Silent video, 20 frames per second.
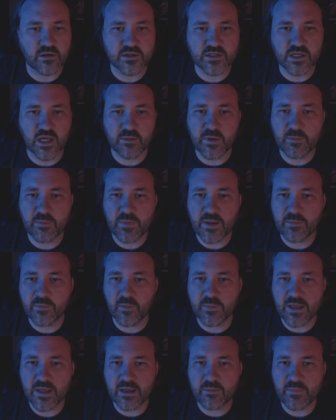It's going to be people
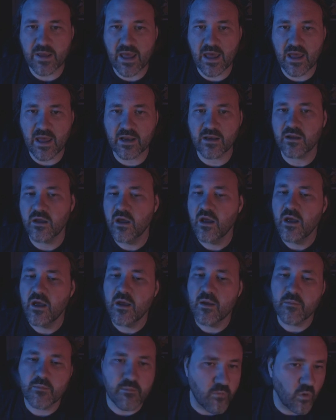being bad.
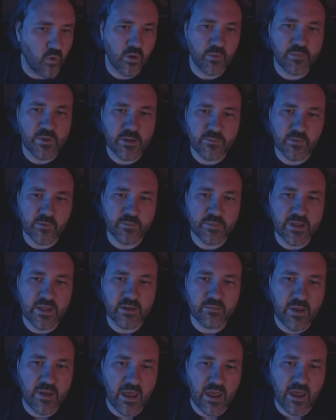More people
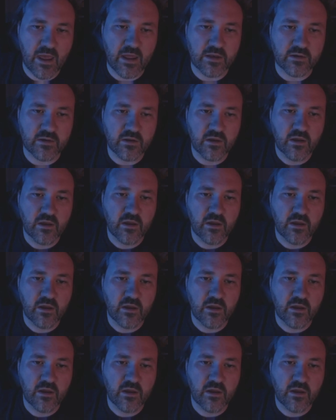being bad.